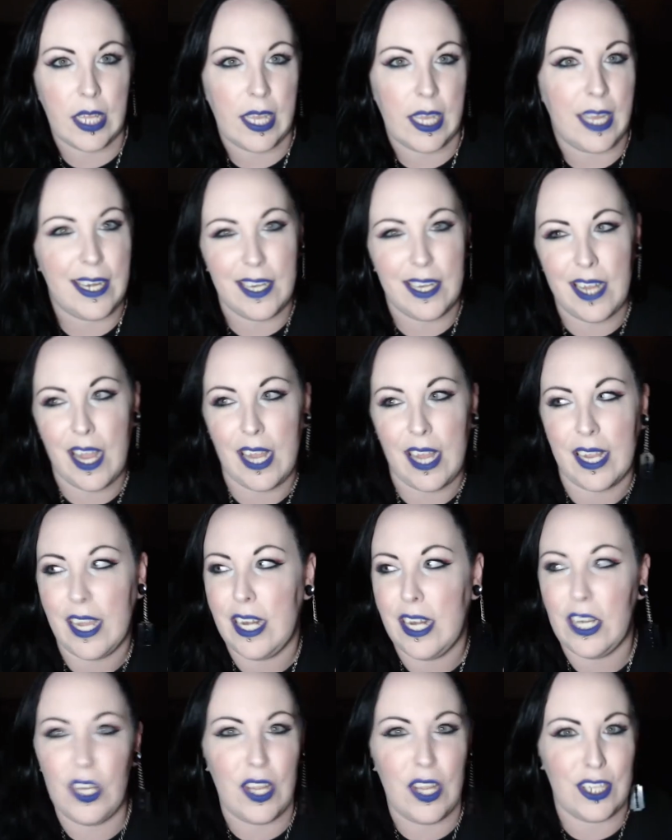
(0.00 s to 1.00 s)
Like, I
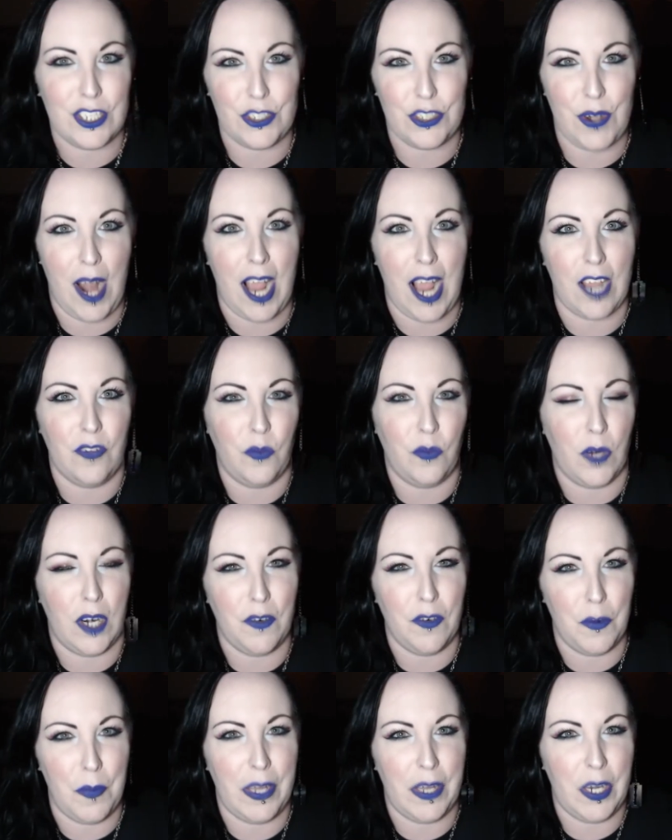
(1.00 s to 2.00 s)
kind of lost track of
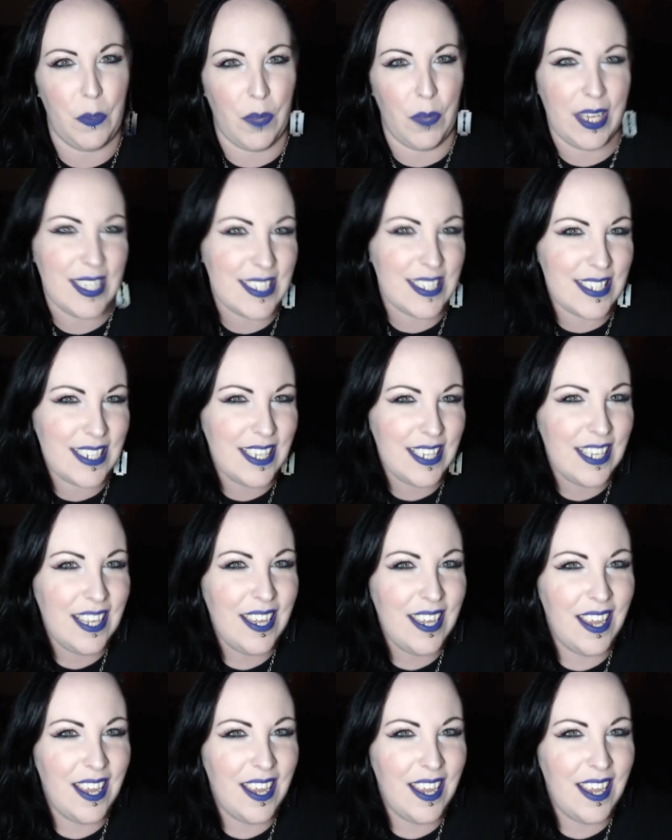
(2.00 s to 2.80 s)
where everybody went,